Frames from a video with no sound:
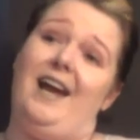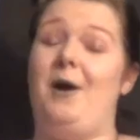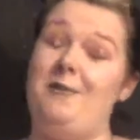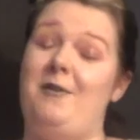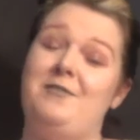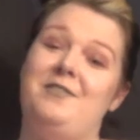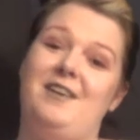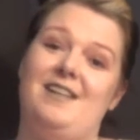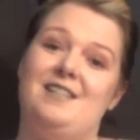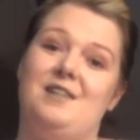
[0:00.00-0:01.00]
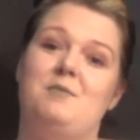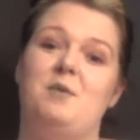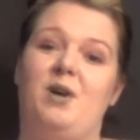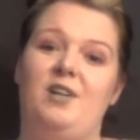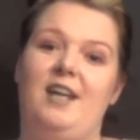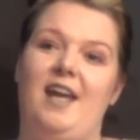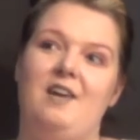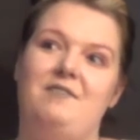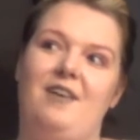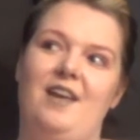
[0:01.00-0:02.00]
However, a few years ago, my partner
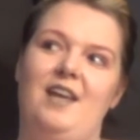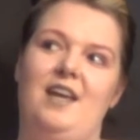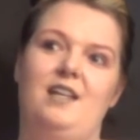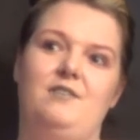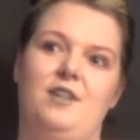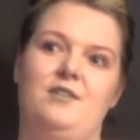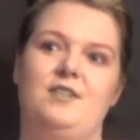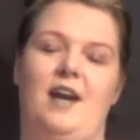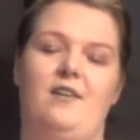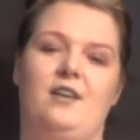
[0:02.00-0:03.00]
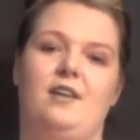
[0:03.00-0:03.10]
Kev, he interviewed Eric